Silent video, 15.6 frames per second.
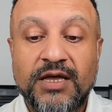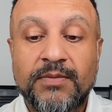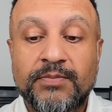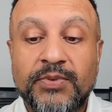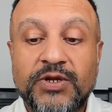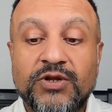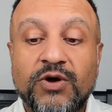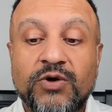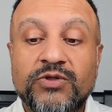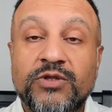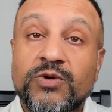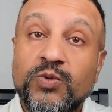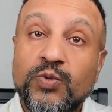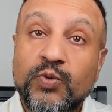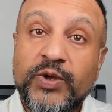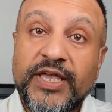but on the
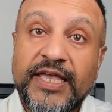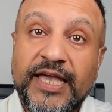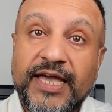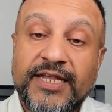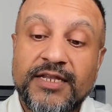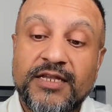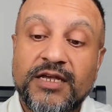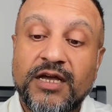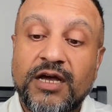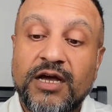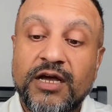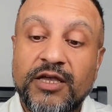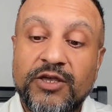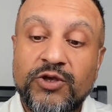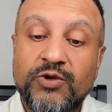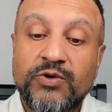weekend, I
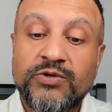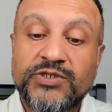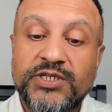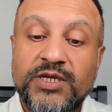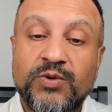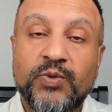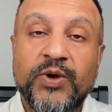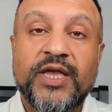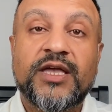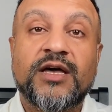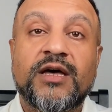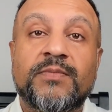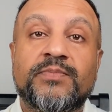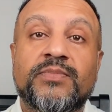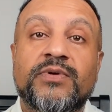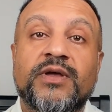usually wake
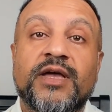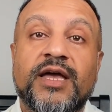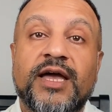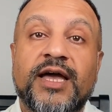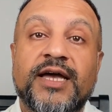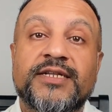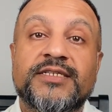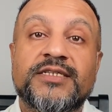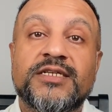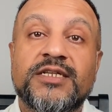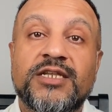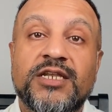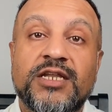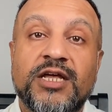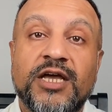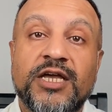up at
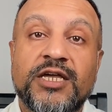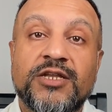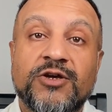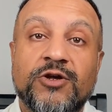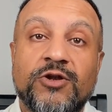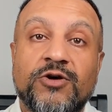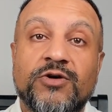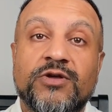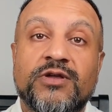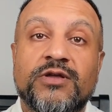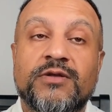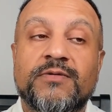9 o'clock.